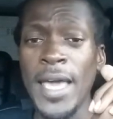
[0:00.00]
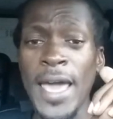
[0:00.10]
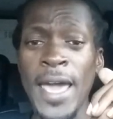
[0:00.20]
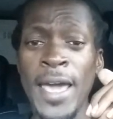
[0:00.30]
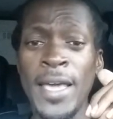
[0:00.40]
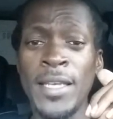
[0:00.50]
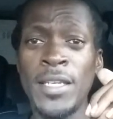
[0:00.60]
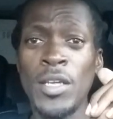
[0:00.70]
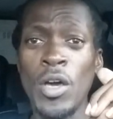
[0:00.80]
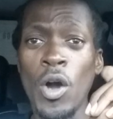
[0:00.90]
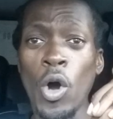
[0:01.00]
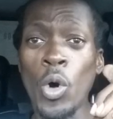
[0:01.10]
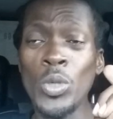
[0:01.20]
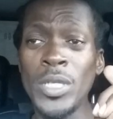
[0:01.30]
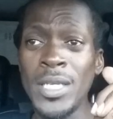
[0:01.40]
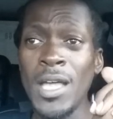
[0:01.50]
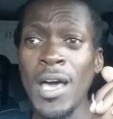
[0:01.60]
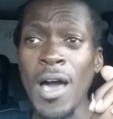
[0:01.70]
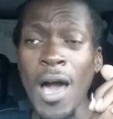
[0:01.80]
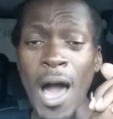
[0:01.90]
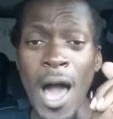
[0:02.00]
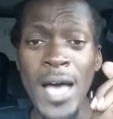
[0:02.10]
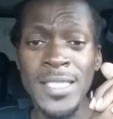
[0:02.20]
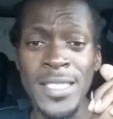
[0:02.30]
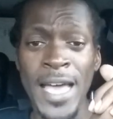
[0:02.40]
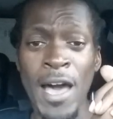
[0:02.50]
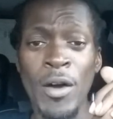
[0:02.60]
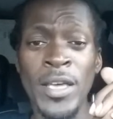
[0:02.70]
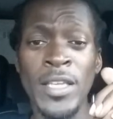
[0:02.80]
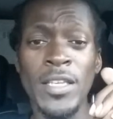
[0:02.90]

and hold it hostile